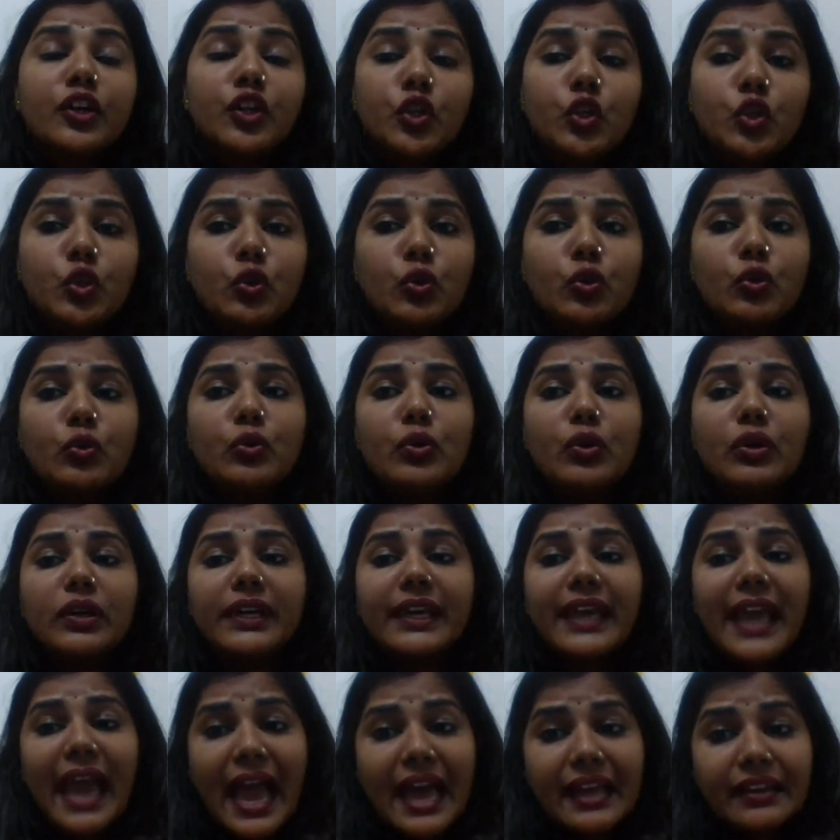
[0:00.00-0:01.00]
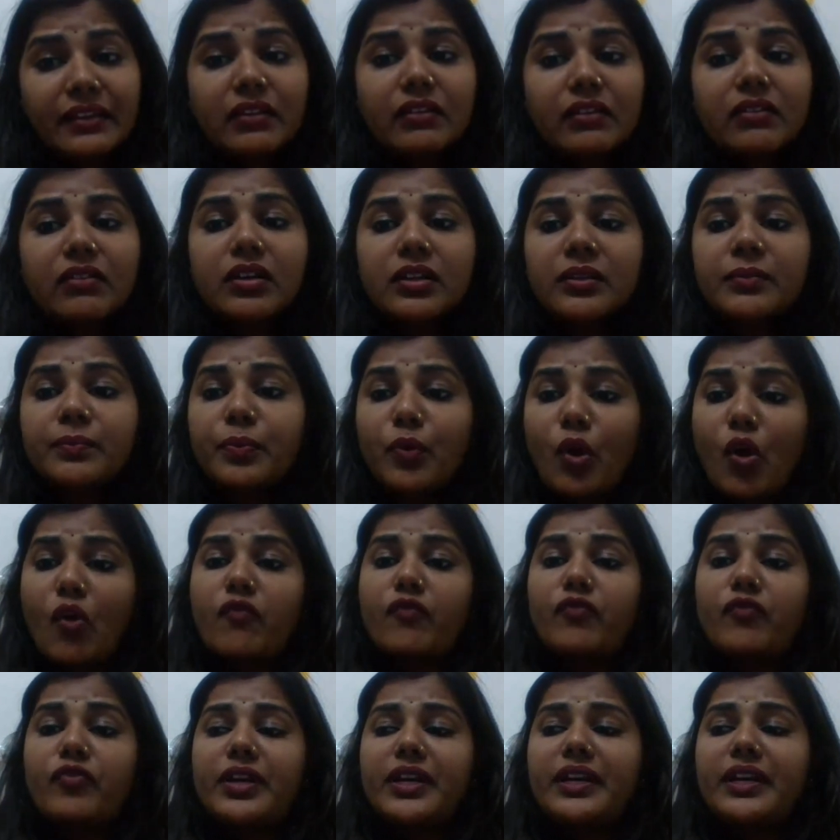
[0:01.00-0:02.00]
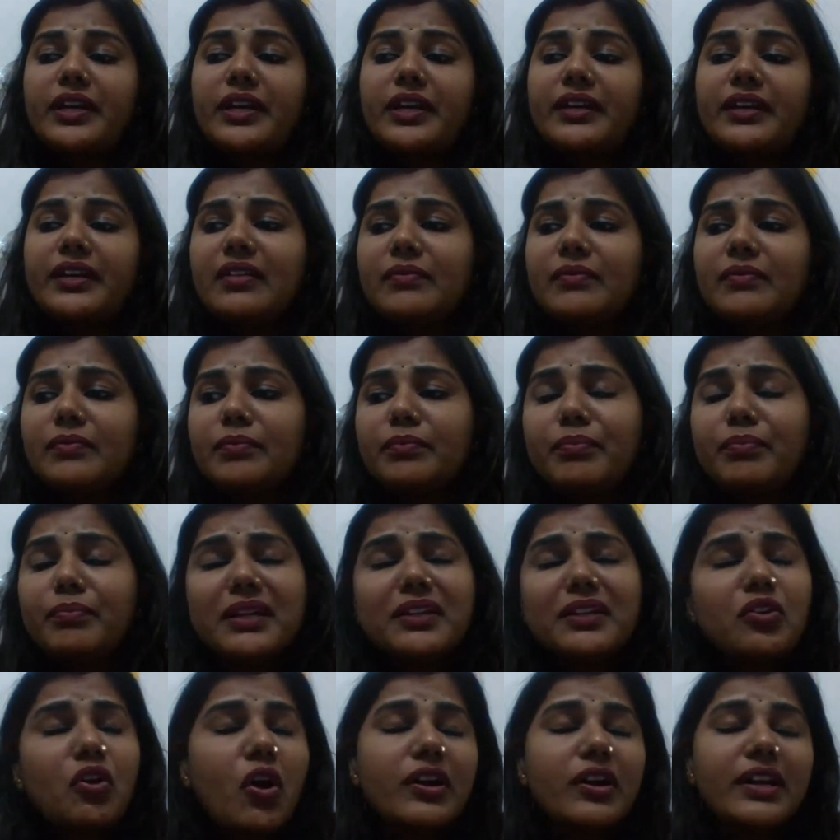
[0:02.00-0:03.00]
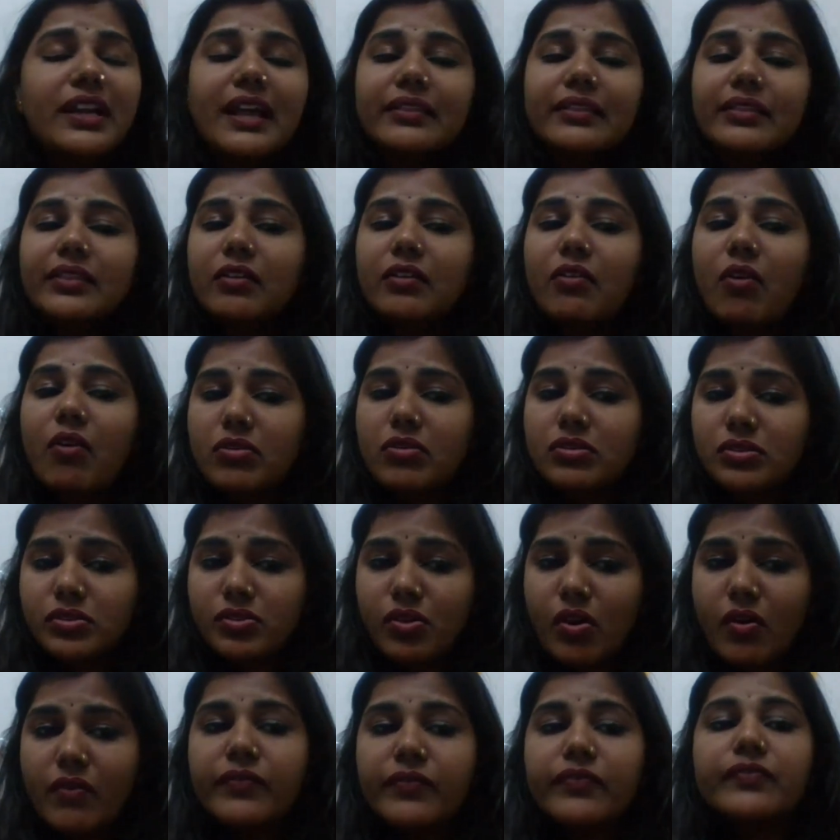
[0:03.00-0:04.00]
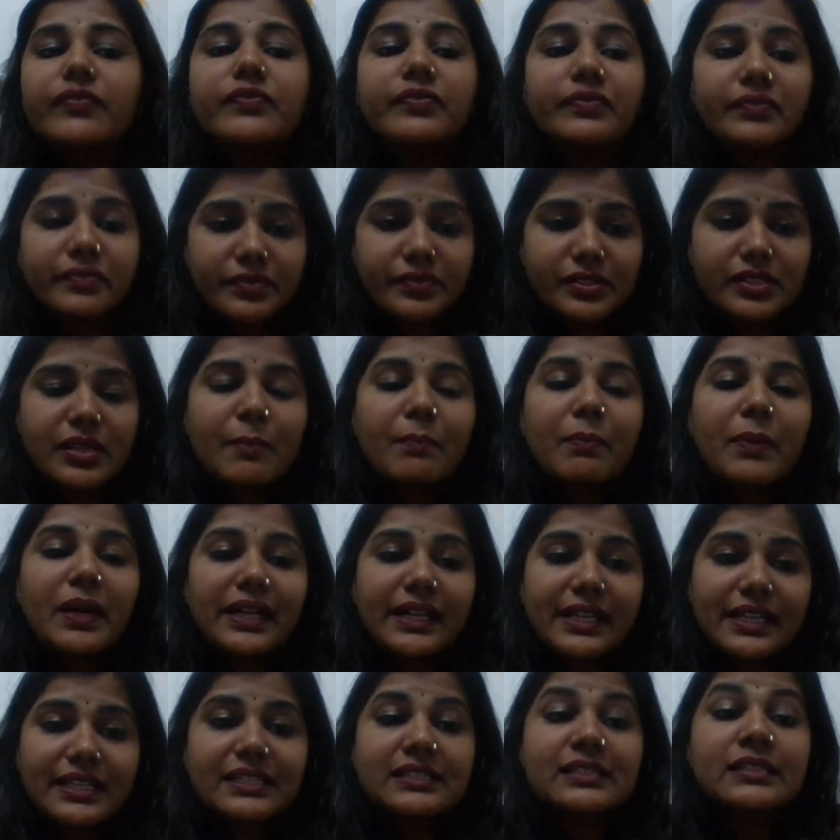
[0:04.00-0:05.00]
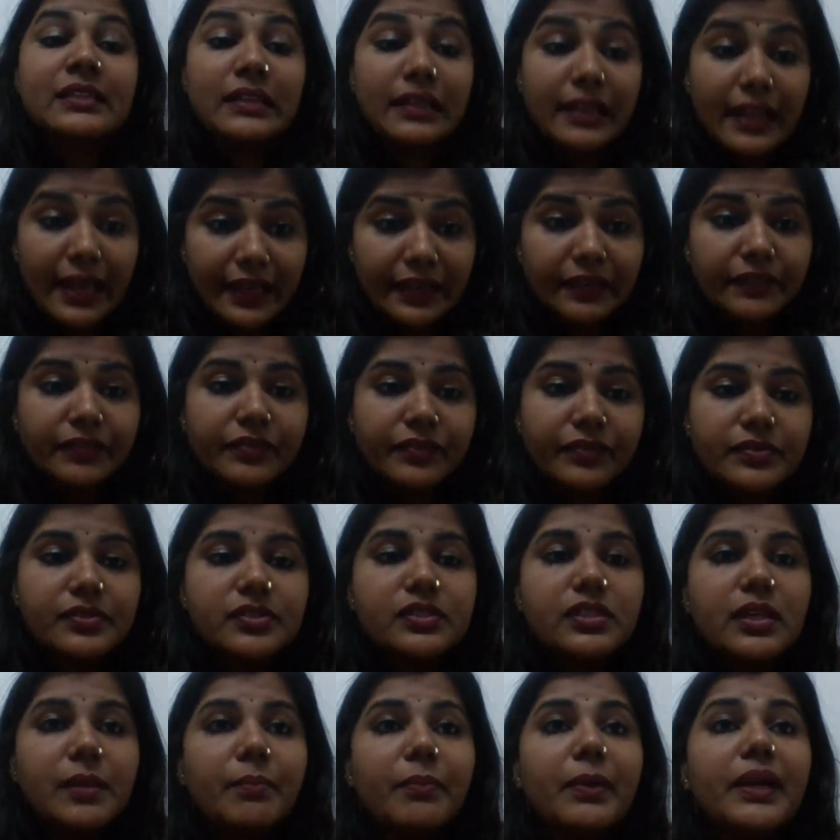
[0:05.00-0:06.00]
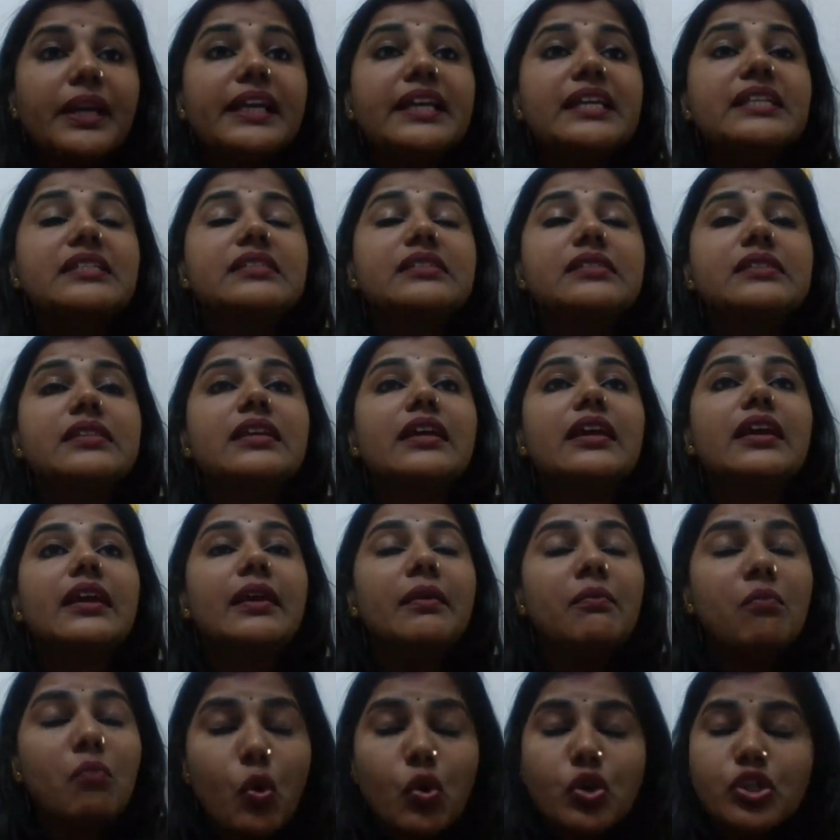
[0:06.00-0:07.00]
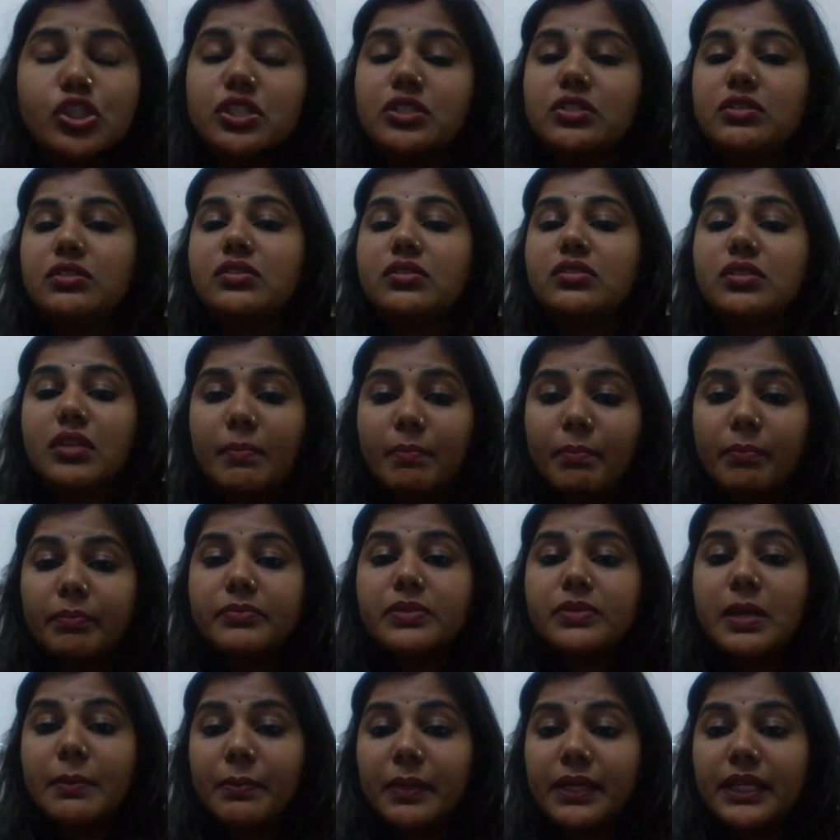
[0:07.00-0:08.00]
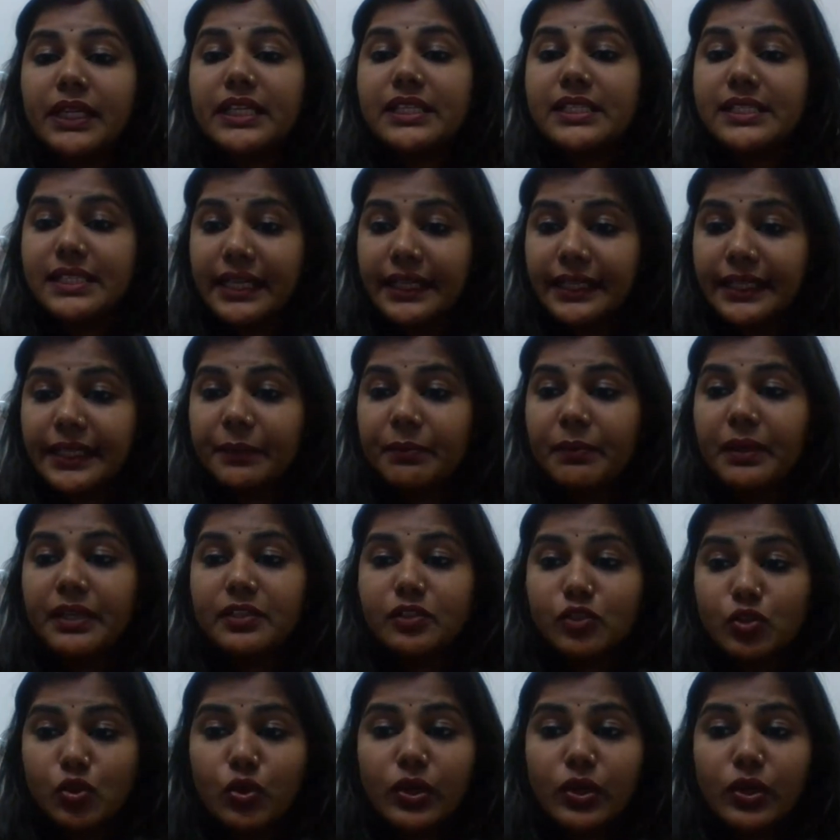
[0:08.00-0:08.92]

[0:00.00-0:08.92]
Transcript: You can earn profit, but not at the cost of somebody's life, somebody's emotions, somebody's sentiments.